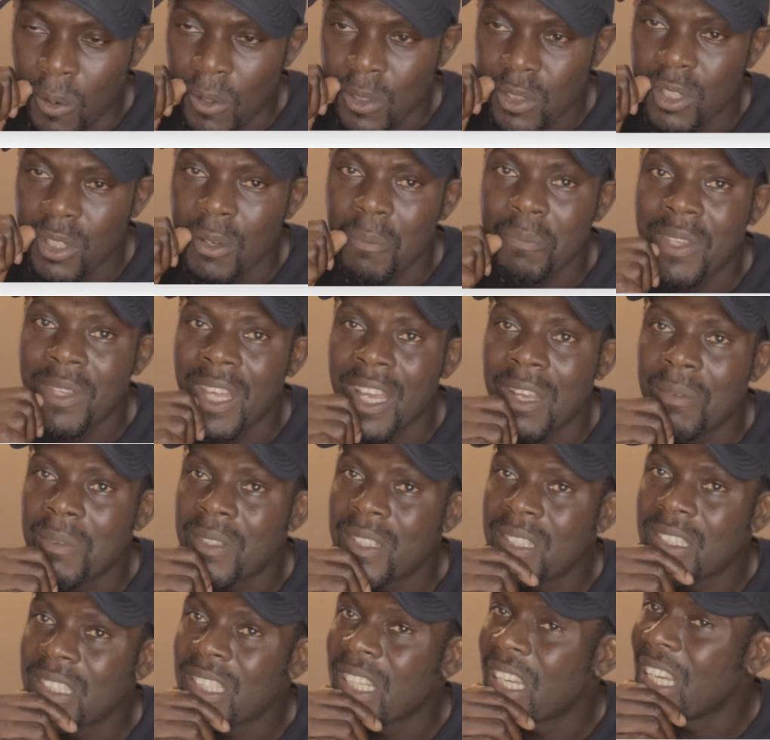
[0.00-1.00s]
Sometimes
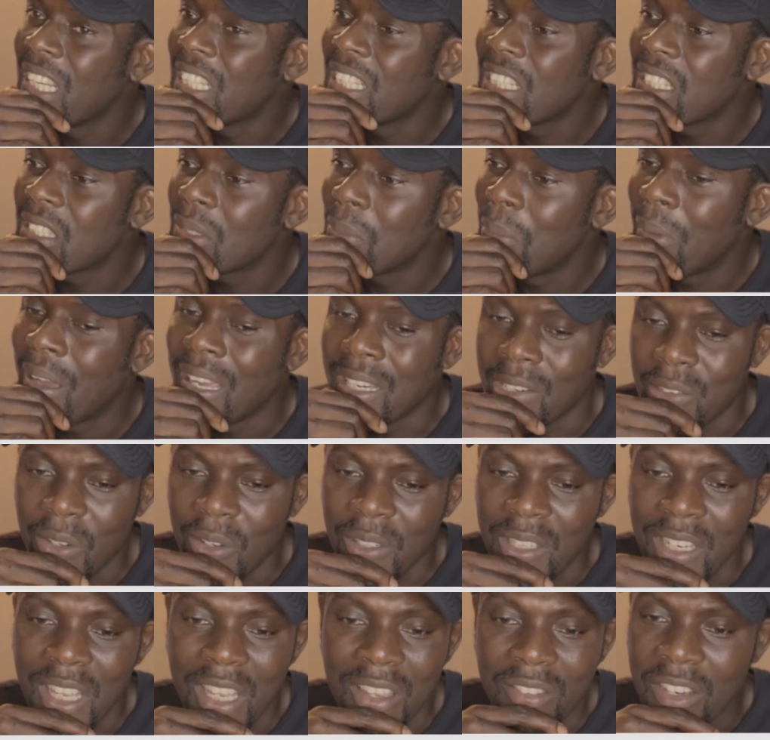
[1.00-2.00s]
changes might not
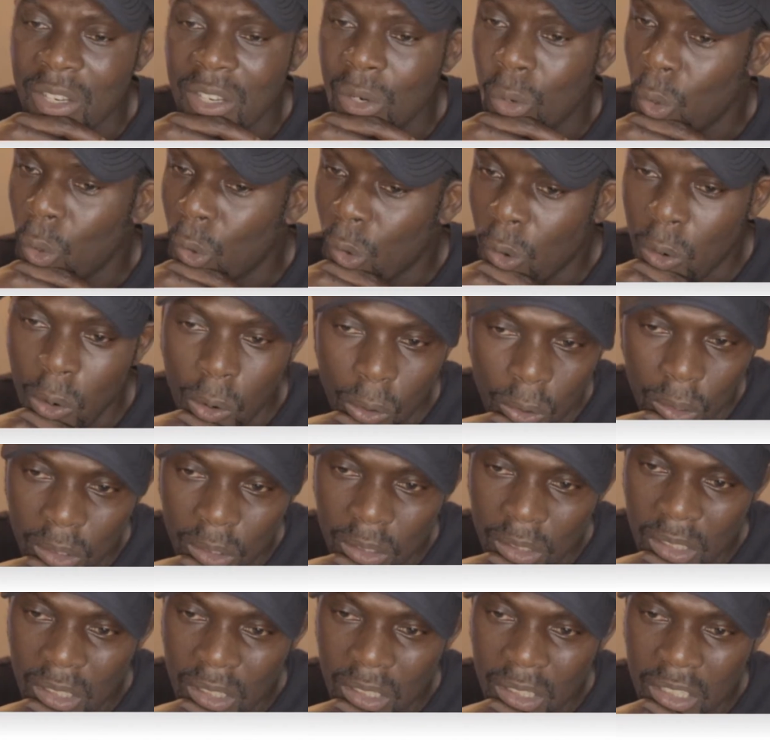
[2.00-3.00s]
even occur,
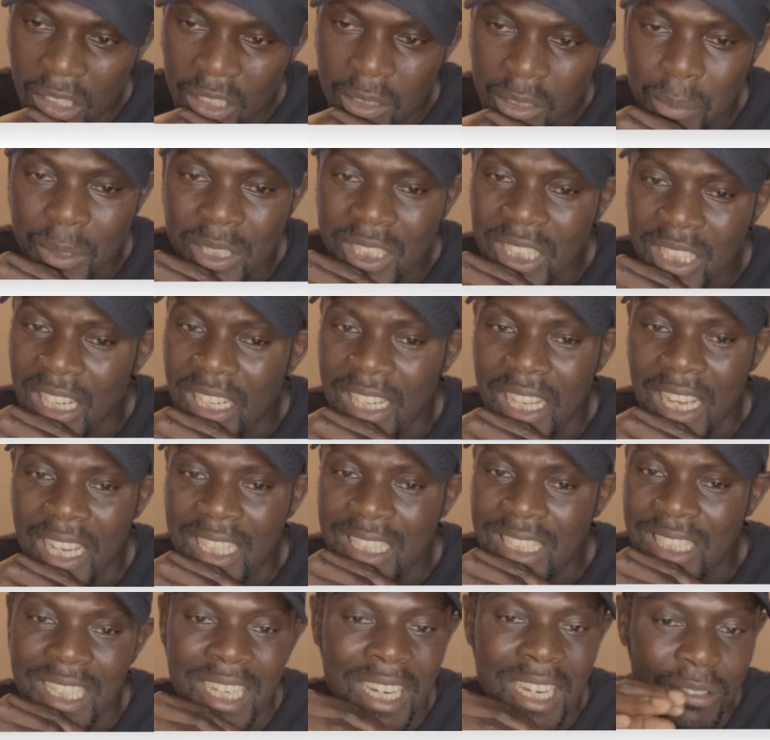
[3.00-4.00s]
especially at
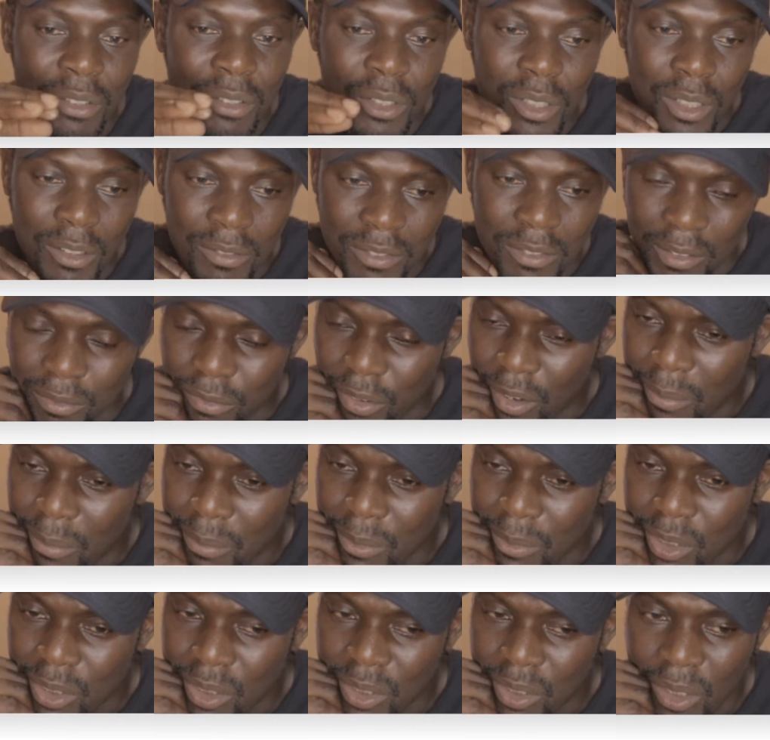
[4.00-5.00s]
the level of the
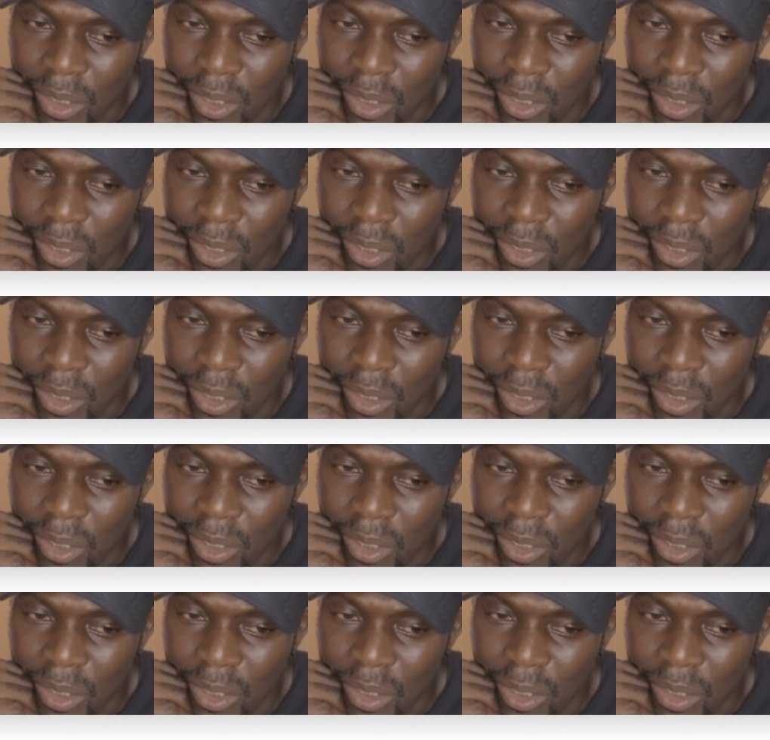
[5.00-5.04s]
forms.